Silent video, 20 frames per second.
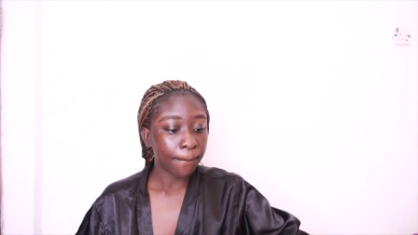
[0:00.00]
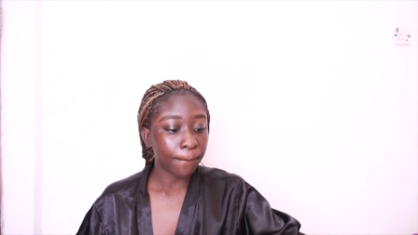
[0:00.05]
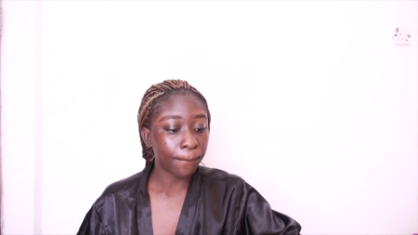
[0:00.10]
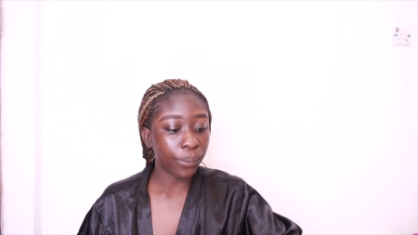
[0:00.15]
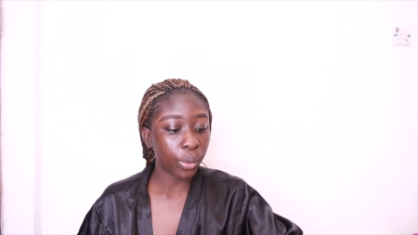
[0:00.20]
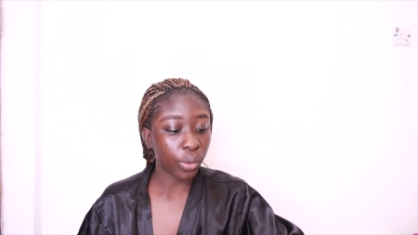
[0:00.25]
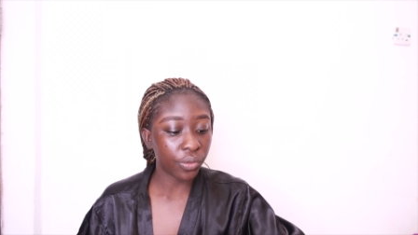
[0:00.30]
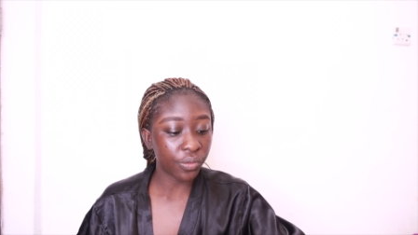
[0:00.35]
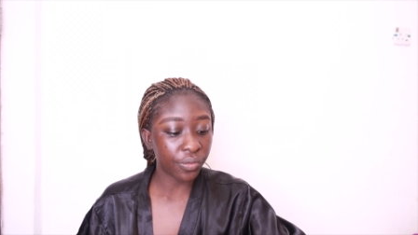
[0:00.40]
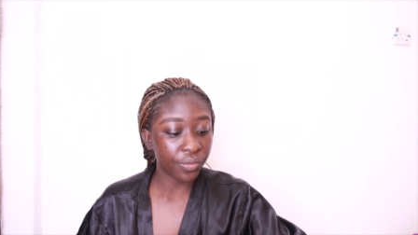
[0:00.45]

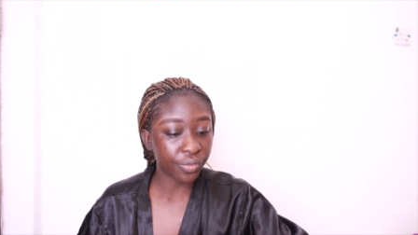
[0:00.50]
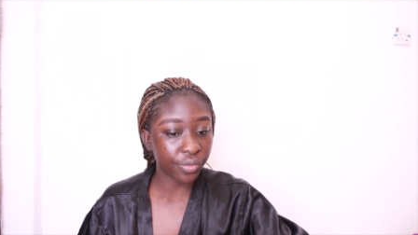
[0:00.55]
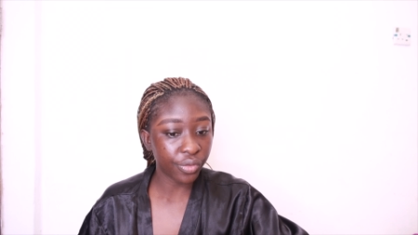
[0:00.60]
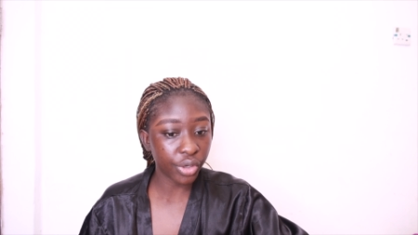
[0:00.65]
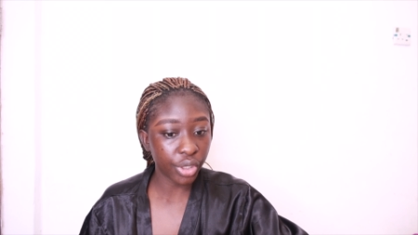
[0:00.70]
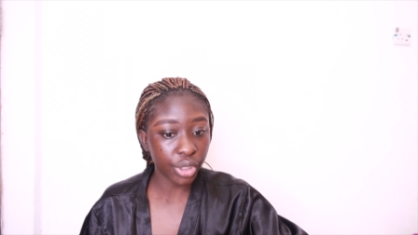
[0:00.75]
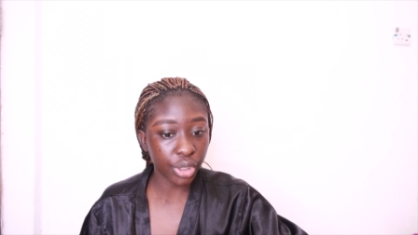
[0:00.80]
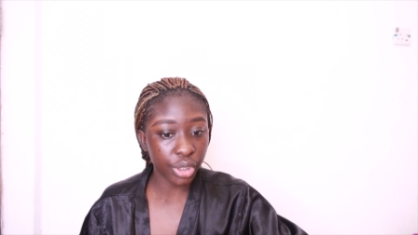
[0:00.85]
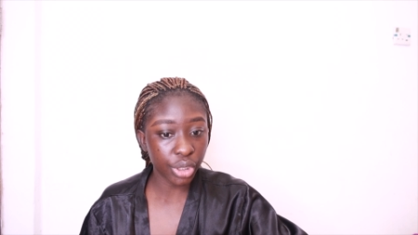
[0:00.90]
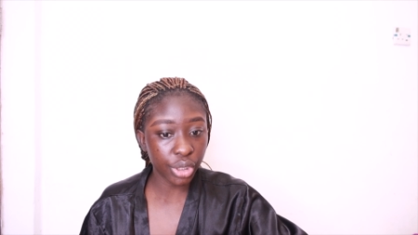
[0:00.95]
But
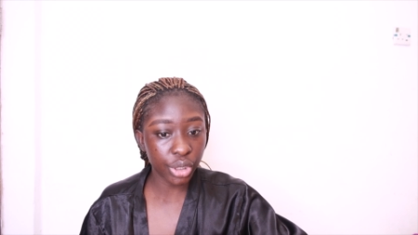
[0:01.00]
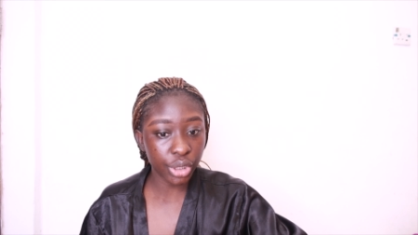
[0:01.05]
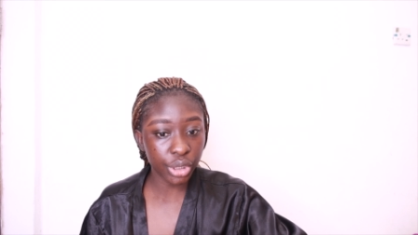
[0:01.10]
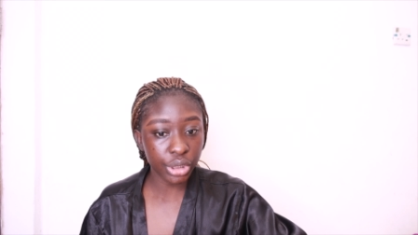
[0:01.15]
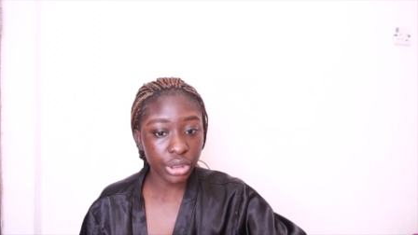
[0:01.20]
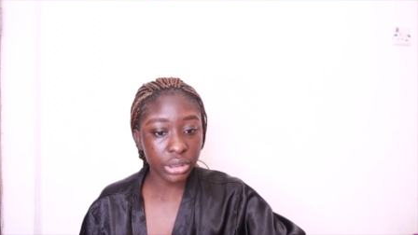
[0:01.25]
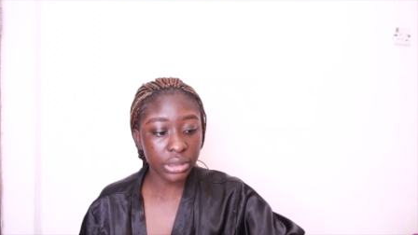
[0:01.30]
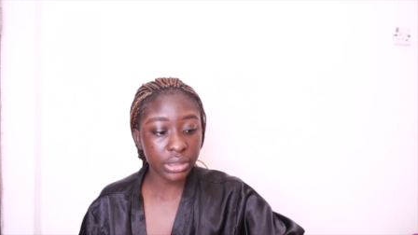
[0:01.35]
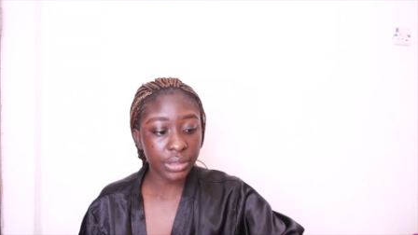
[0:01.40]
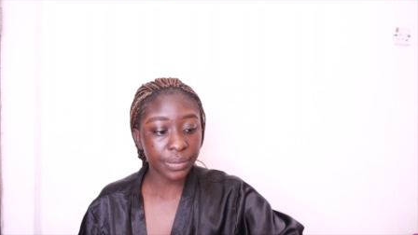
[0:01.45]

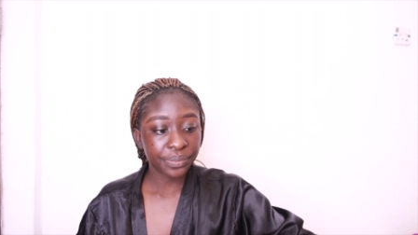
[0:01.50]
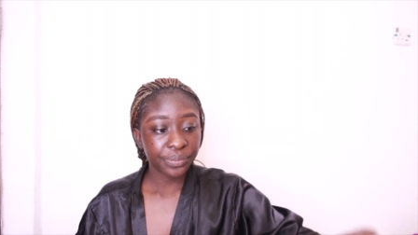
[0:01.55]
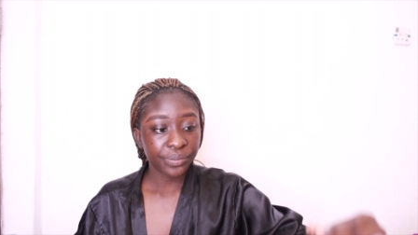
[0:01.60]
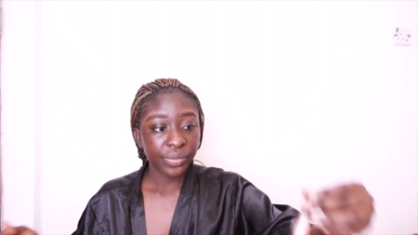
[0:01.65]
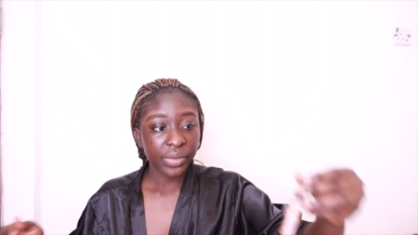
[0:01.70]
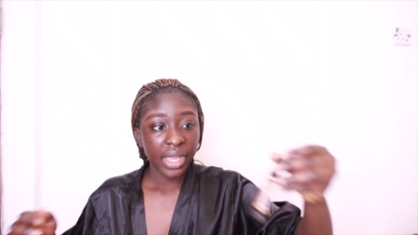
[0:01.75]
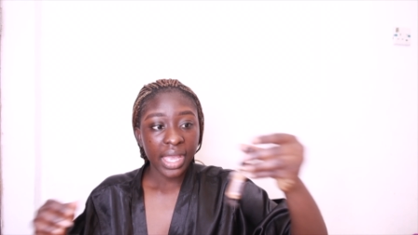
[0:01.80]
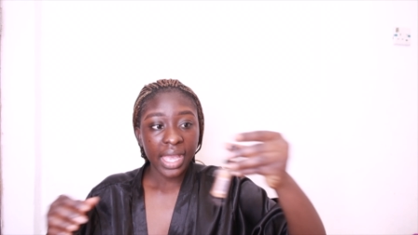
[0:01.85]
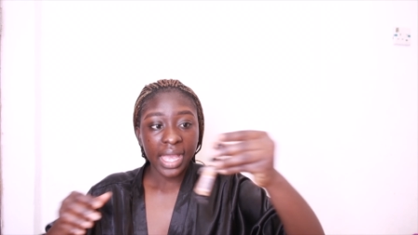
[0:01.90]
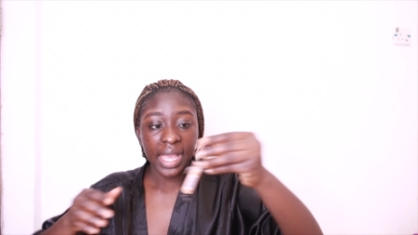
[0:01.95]
first,
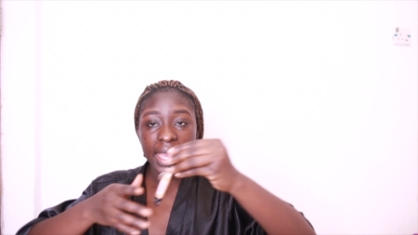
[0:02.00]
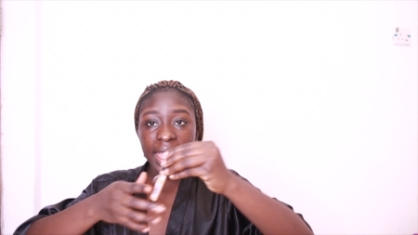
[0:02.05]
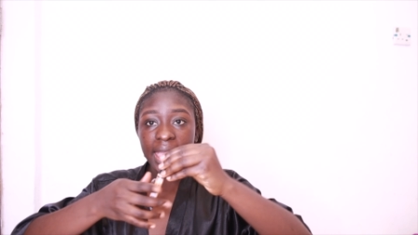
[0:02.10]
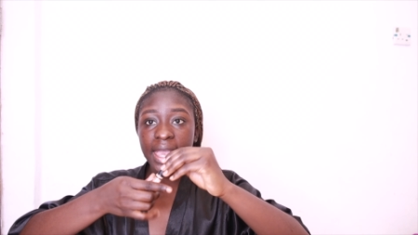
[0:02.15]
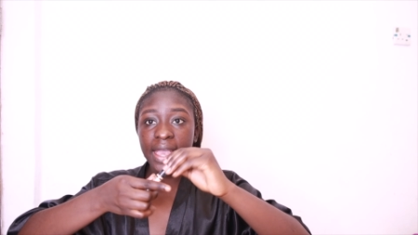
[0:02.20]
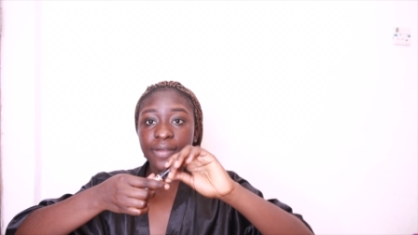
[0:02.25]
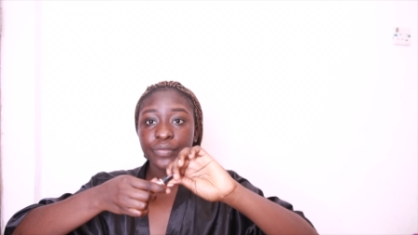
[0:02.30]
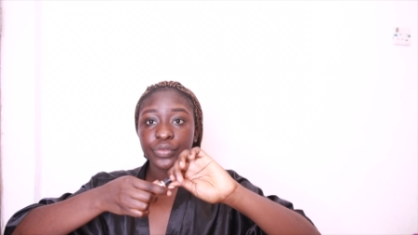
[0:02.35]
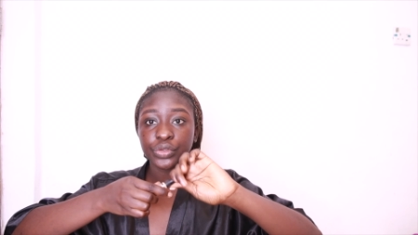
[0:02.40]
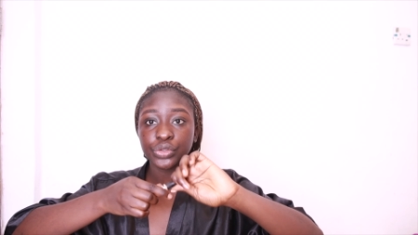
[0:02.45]
I
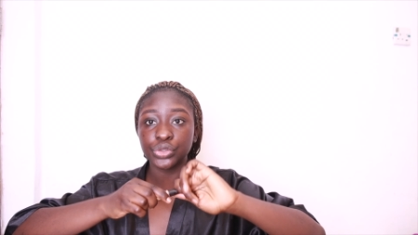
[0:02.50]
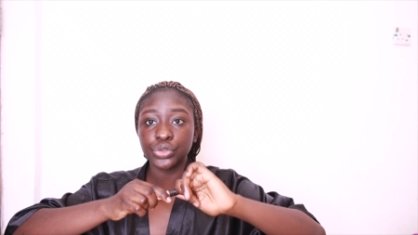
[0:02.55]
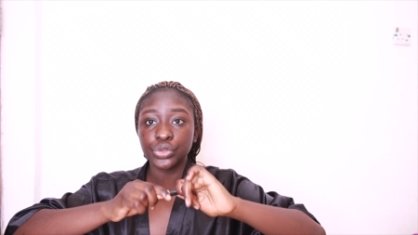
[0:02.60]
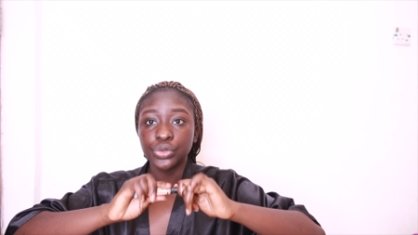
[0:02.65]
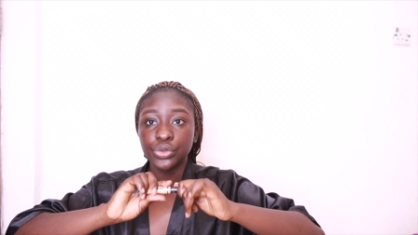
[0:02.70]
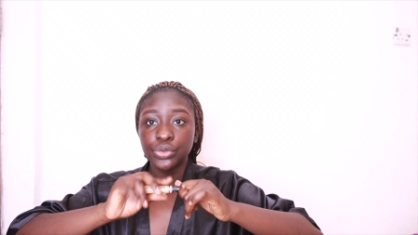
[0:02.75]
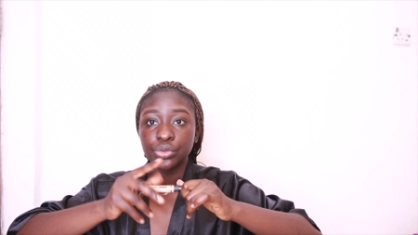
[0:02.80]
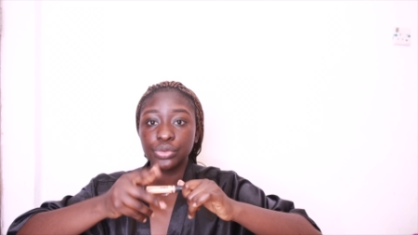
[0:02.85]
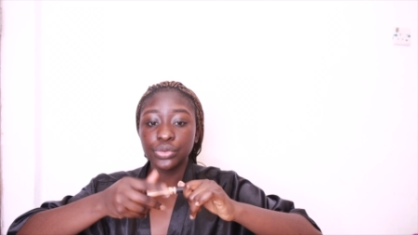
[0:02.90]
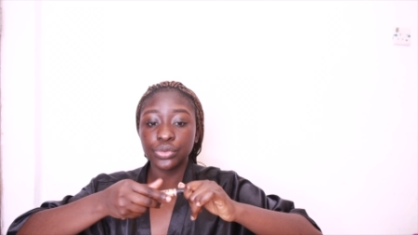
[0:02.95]
have
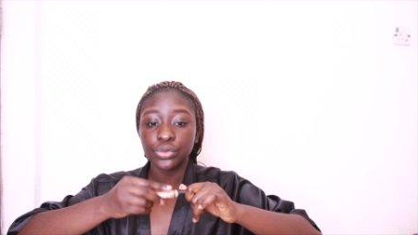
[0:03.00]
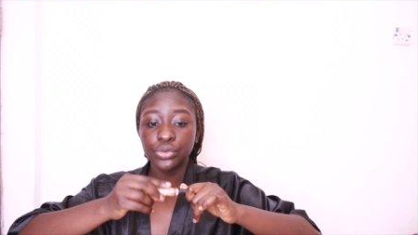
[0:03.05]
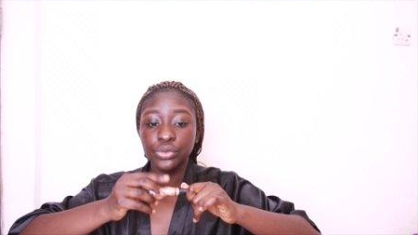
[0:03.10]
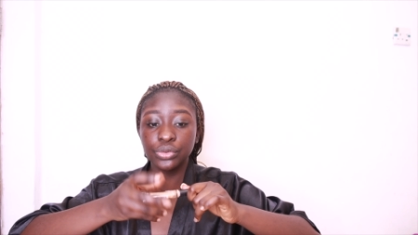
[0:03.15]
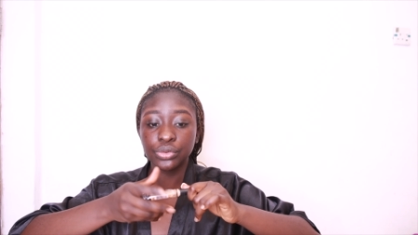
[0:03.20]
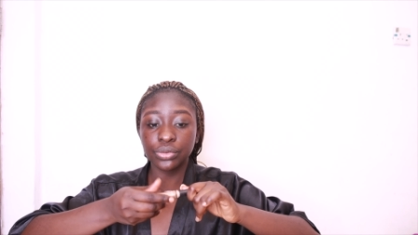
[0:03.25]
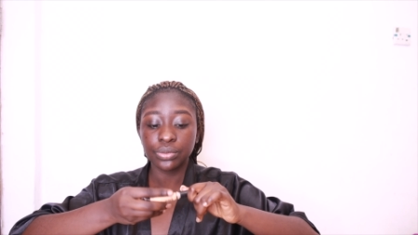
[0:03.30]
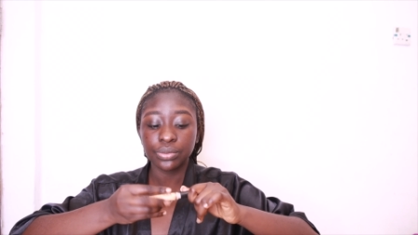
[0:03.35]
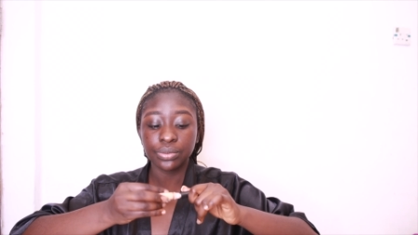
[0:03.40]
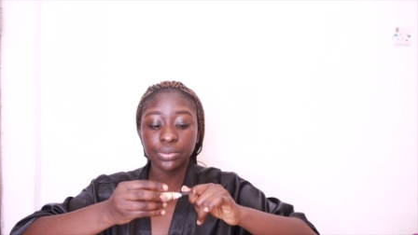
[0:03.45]
to